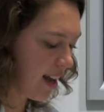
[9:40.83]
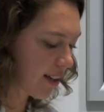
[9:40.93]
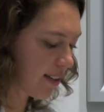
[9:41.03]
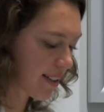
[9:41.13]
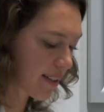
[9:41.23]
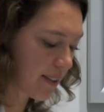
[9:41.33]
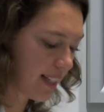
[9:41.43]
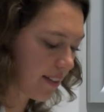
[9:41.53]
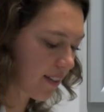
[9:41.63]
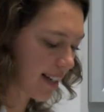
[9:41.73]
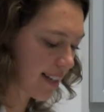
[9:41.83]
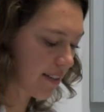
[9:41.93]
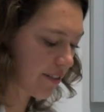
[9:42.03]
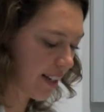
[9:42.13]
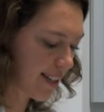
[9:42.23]
Consequently, writers
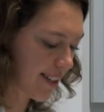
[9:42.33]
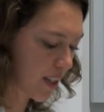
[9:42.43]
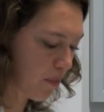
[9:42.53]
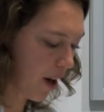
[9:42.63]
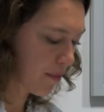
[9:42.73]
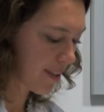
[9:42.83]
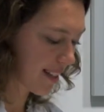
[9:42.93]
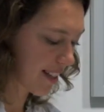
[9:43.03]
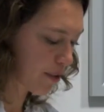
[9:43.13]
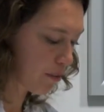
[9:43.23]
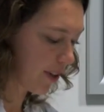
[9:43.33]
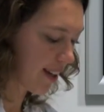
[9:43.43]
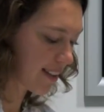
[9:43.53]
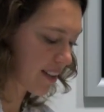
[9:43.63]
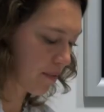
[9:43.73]
are free to experiment and explore
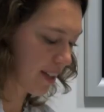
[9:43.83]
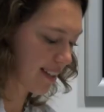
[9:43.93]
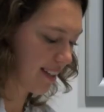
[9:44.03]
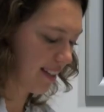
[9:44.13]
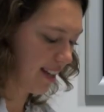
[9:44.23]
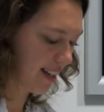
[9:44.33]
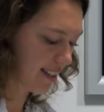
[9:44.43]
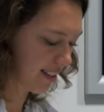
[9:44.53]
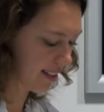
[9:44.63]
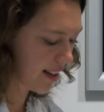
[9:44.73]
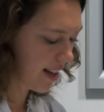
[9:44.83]
other subjects than the nation.